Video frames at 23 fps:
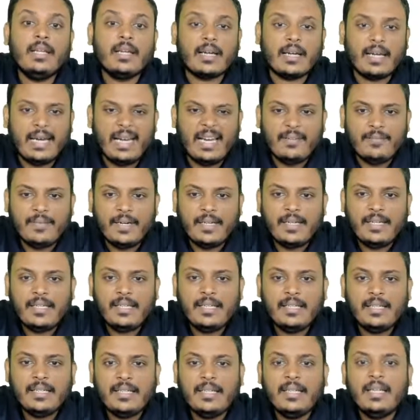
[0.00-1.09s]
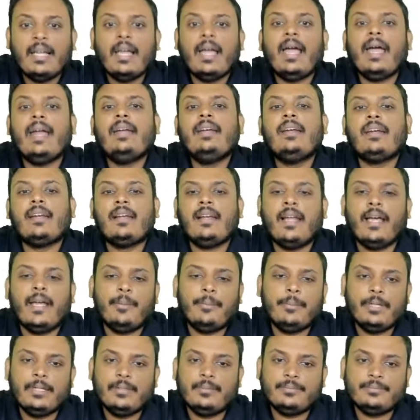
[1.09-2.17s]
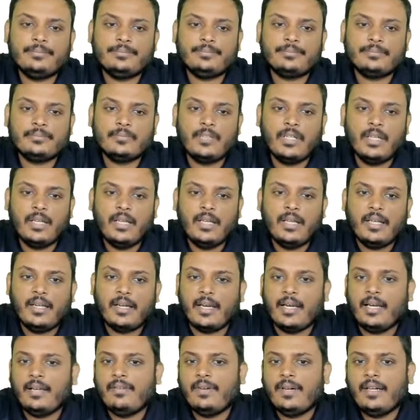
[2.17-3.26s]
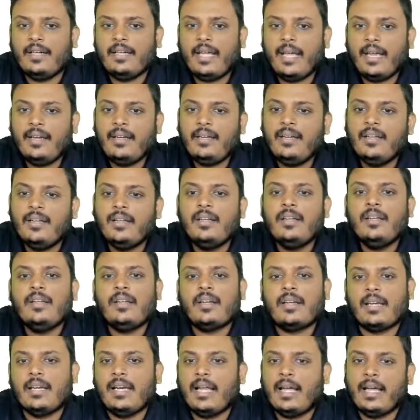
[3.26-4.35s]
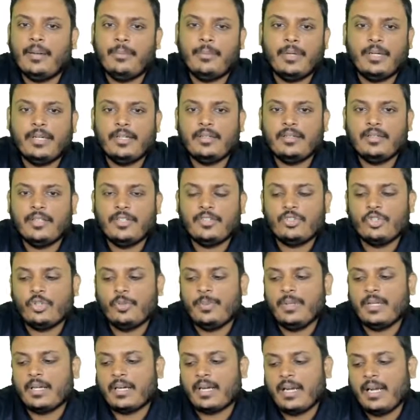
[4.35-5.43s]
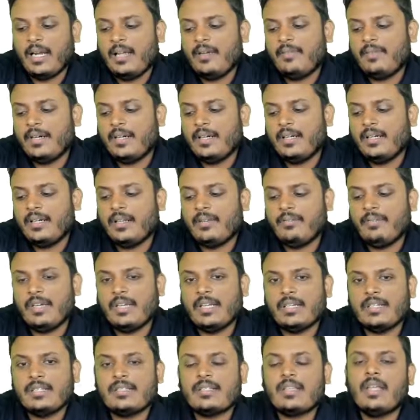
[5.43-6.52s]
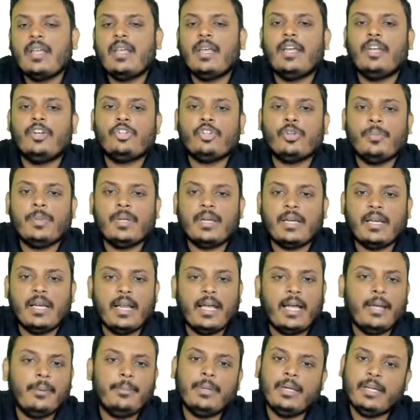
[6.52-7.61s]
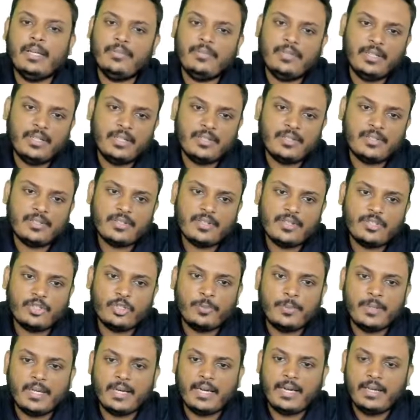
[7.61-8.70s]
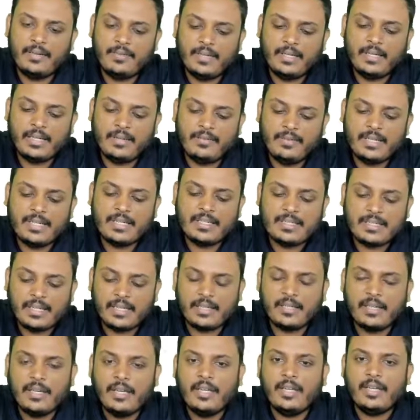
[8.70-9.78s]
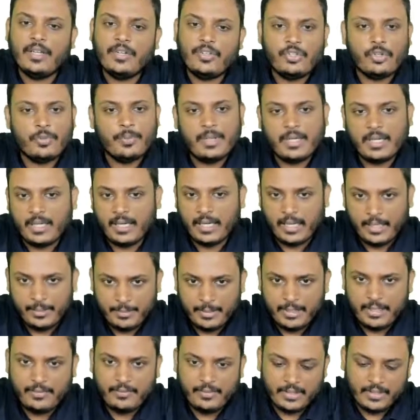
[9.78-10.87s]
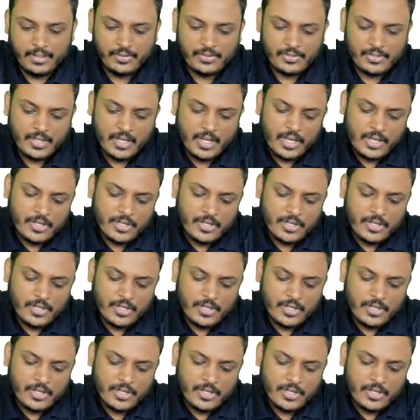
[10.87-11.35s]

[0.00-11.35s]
Relevant and reliable. Relevant and reliable. It should be relevant evidence. It should be reliable evidence. It should be relevant evidence and it should be reliable evidence.